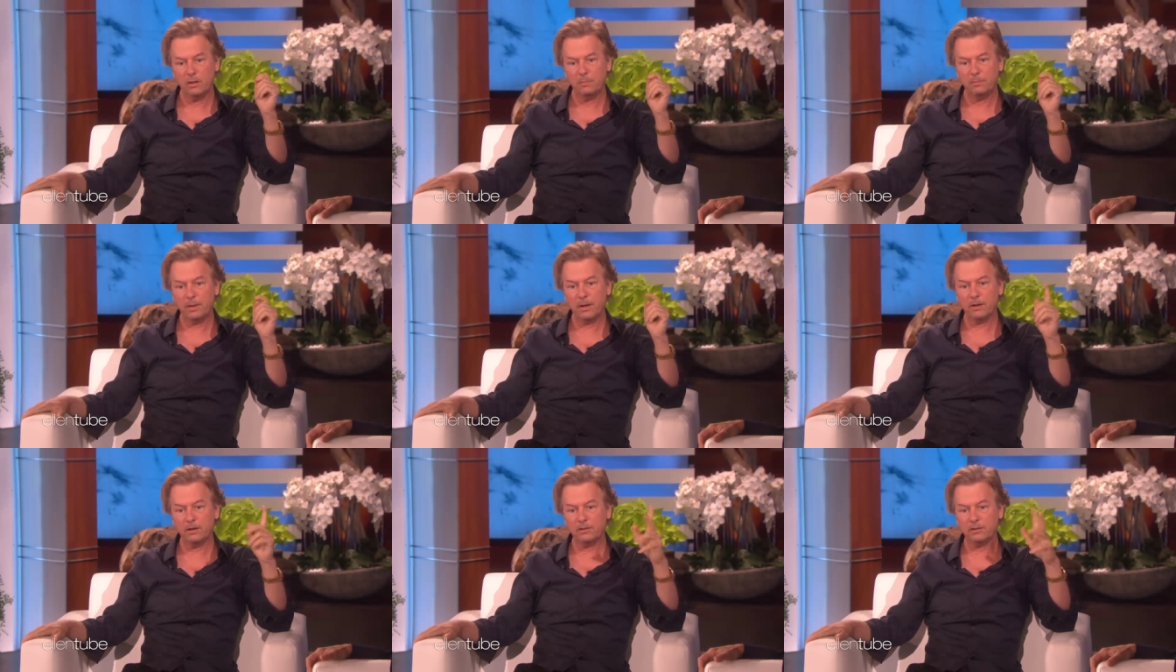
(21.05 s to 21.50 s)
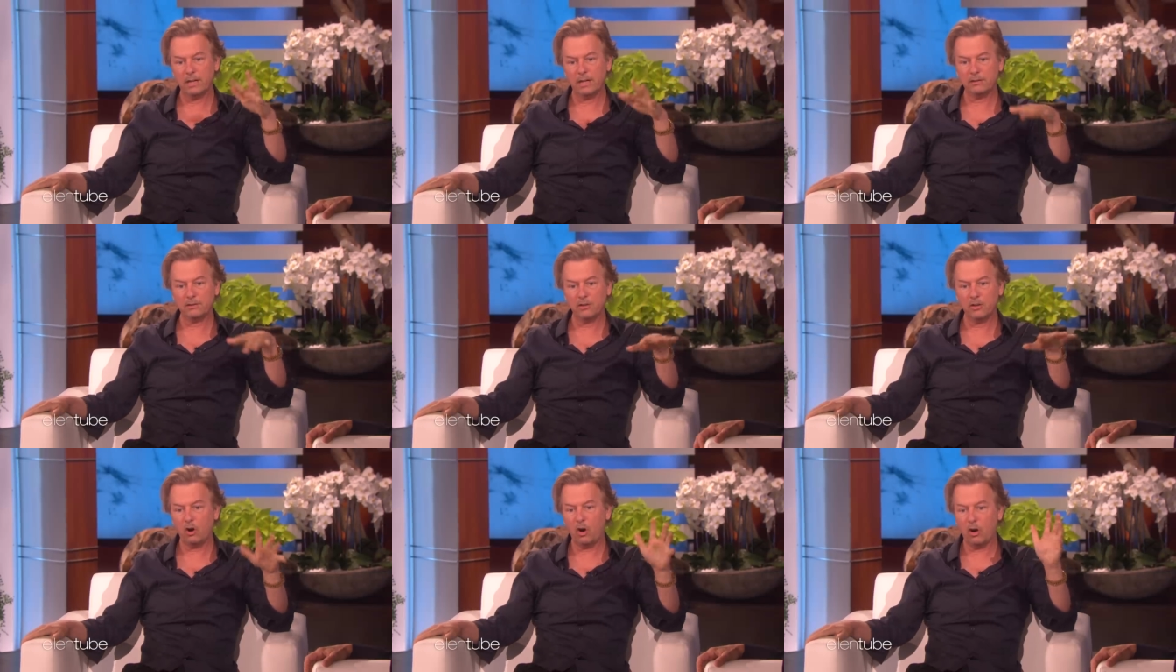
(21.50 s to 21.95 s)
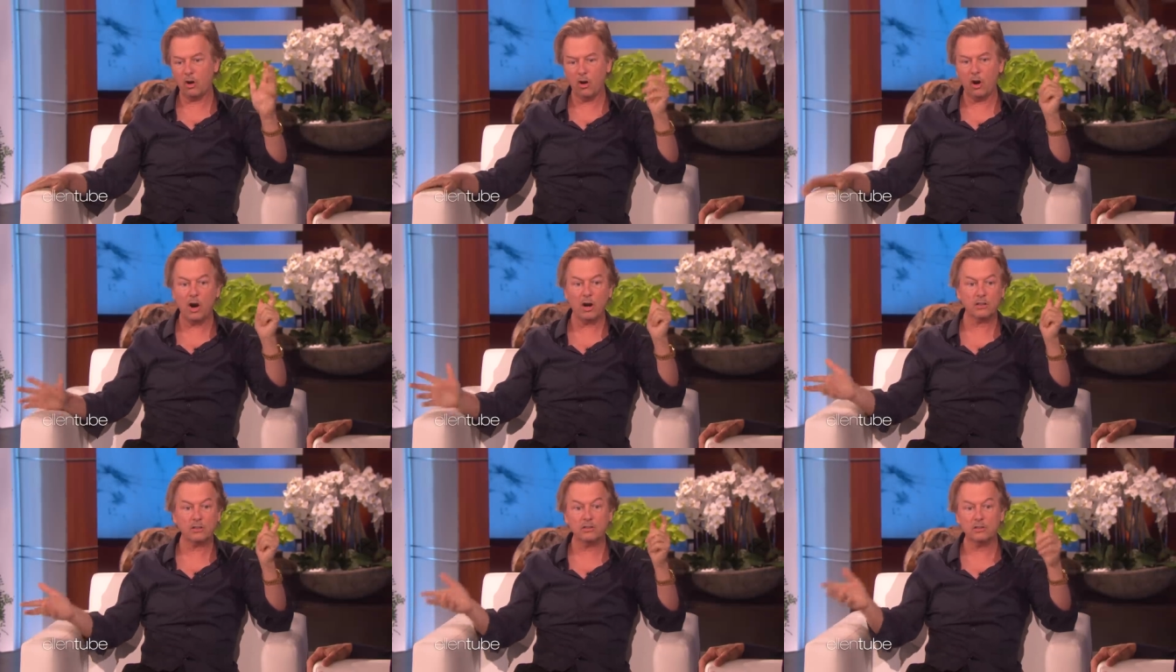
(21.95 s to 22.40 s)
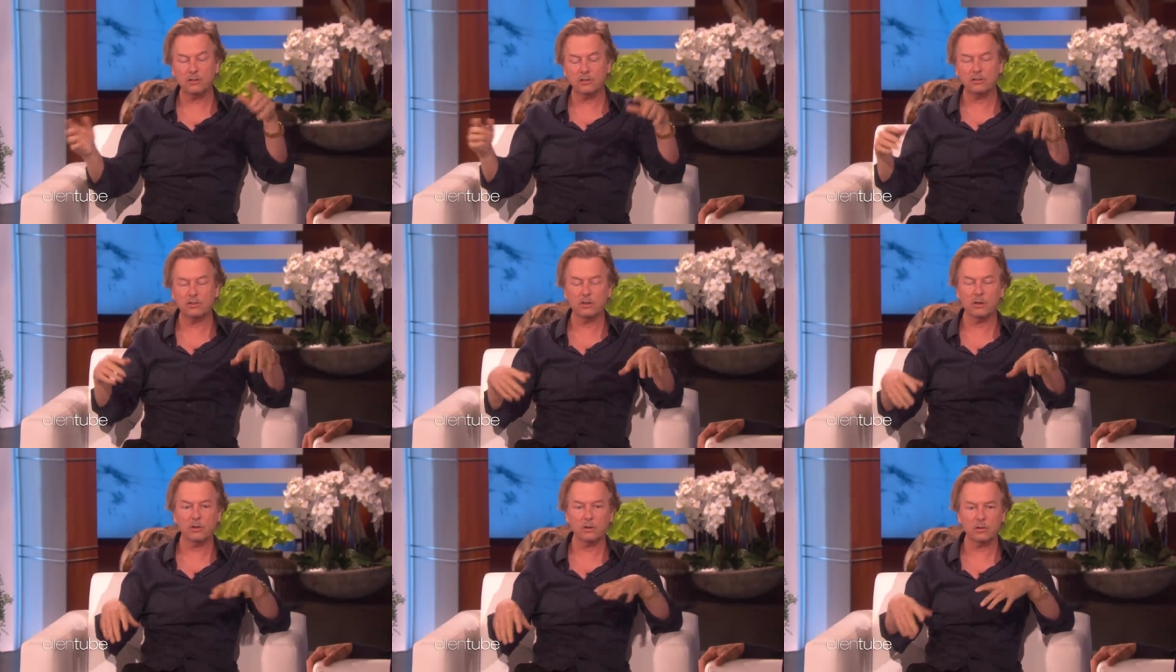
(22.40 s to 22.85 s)
Barrett Jackson car auction
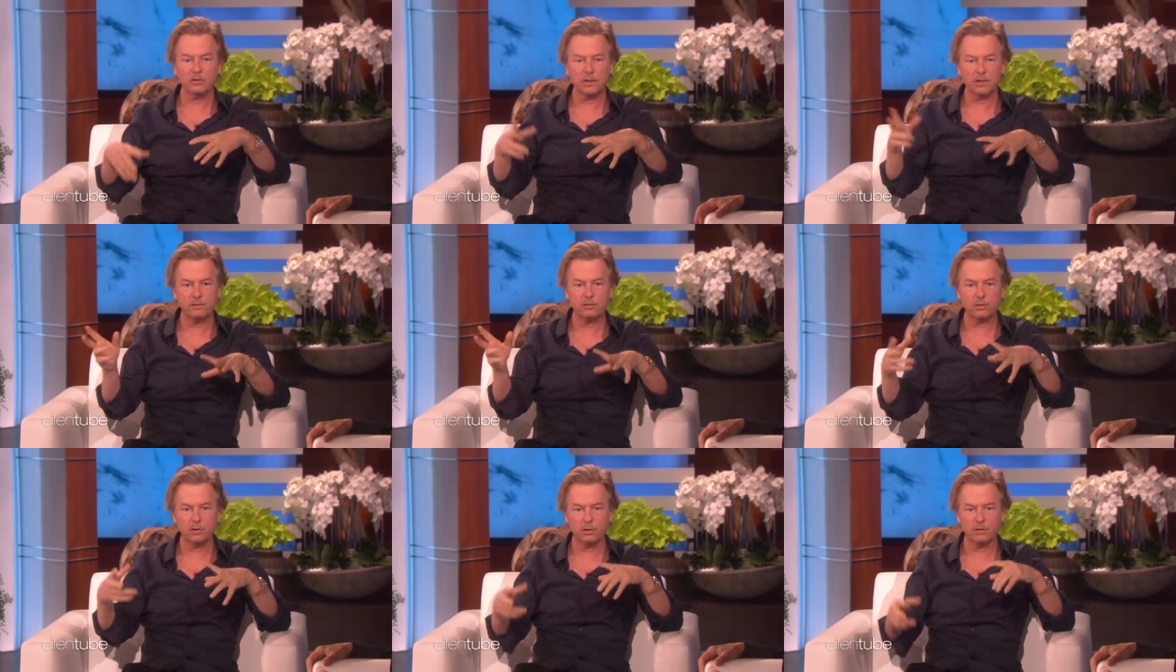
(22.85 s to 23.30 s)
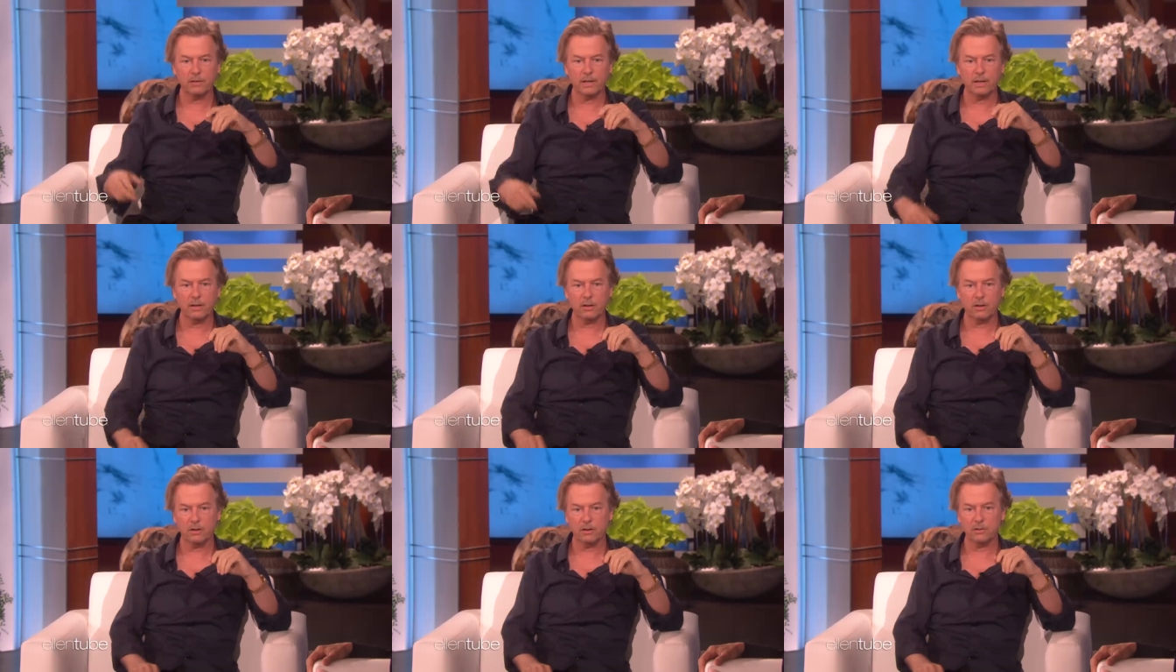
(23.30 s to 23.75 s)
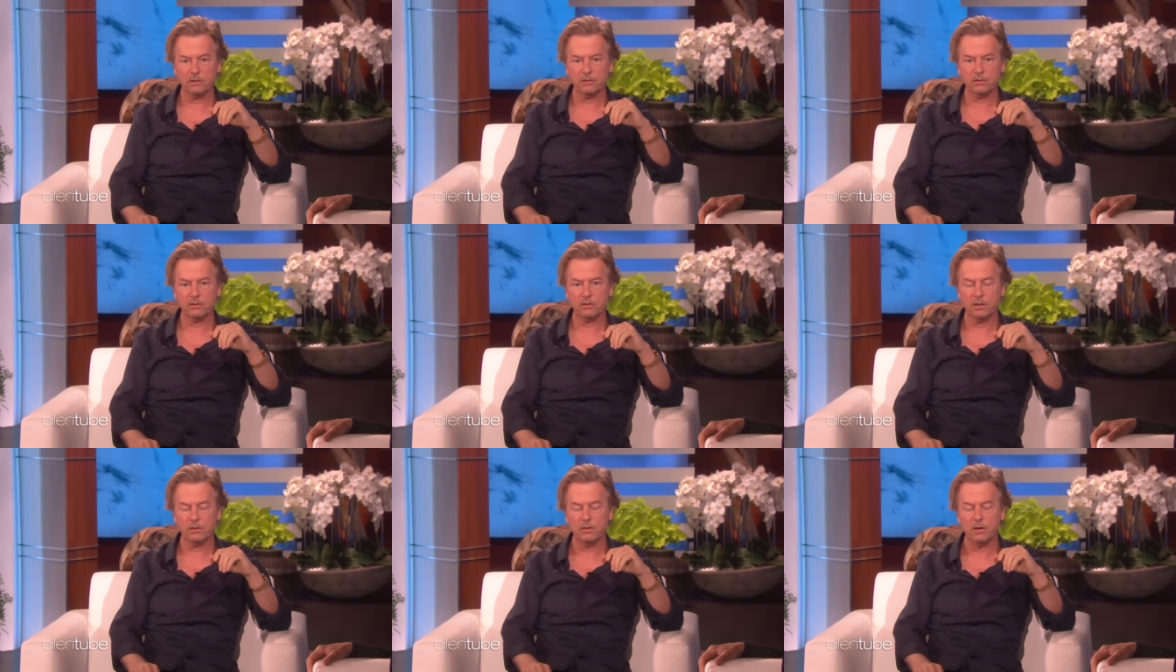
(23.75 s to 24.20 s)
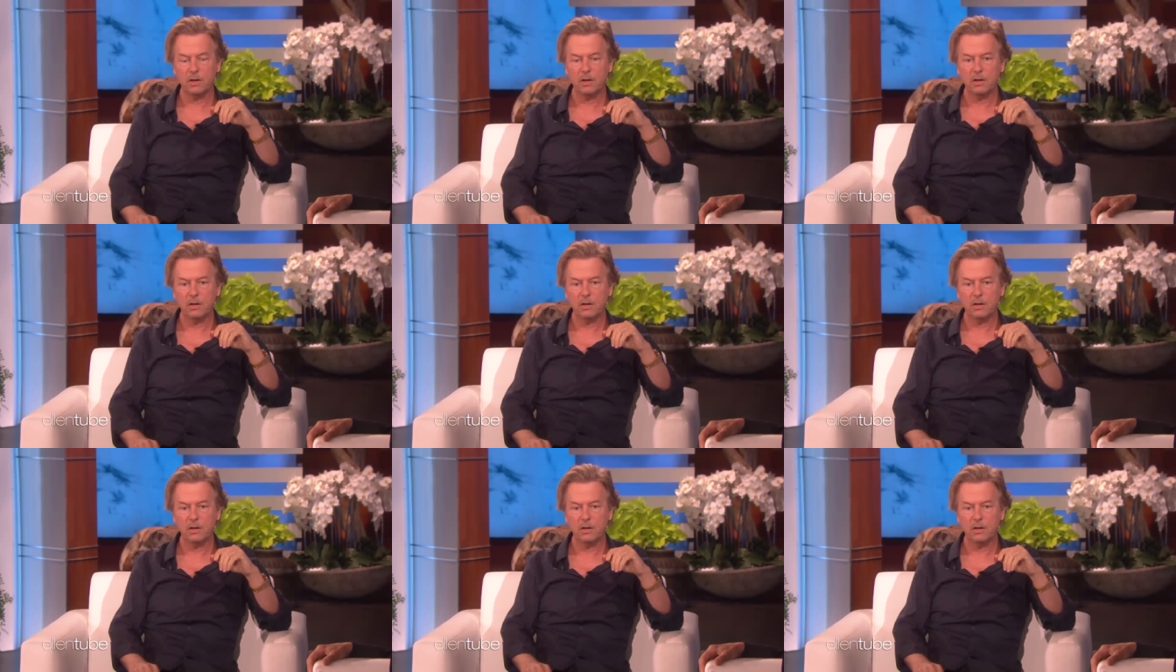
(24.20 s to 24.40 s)
show because I sort of like cars and stuff.